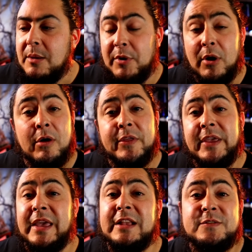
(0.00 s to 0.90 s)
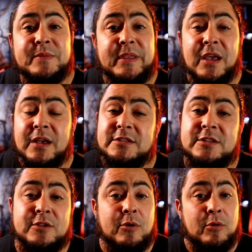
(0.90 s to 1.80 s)
But all the kids, from the youngest to
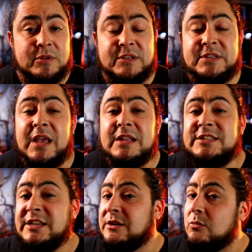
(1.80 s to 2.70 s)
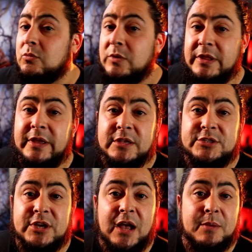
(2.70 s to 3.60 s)
the oldest, did a really good
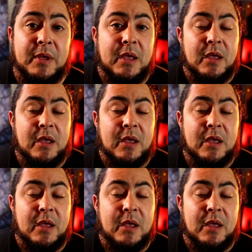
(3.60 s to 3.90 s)
job.